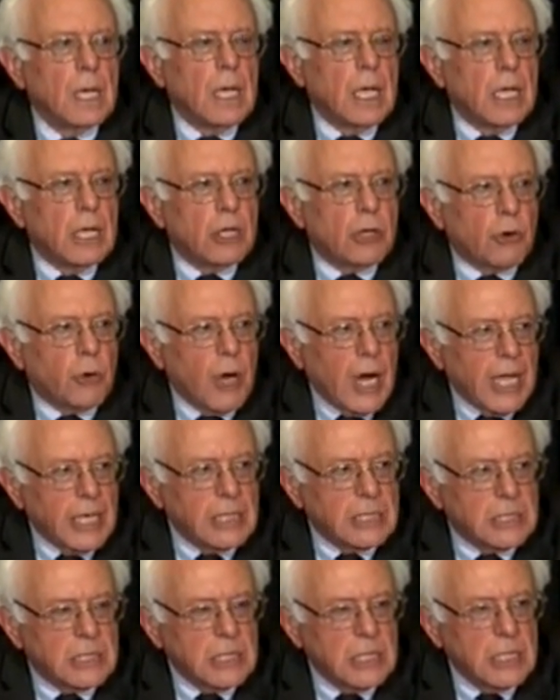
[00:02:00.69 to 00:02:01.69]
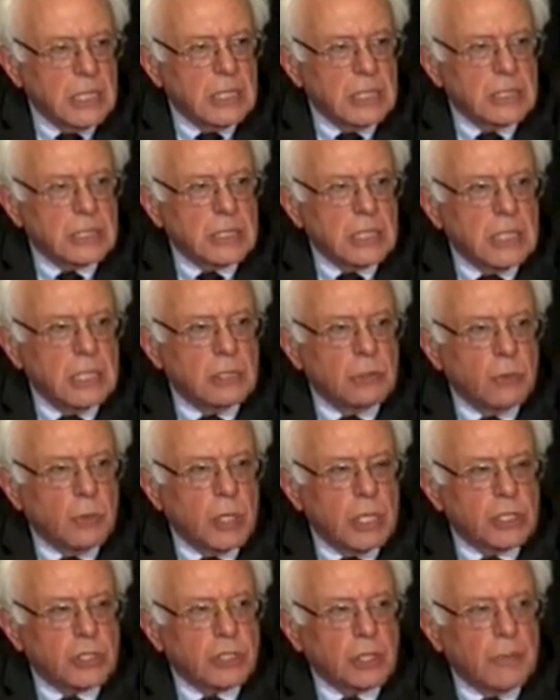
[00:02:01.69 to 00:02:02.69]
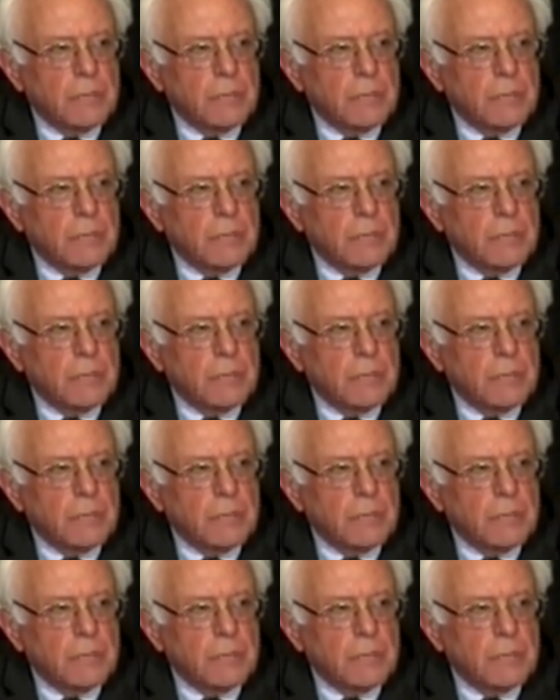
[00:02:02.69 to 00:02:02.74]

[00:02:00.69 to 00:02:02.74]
A crisis in which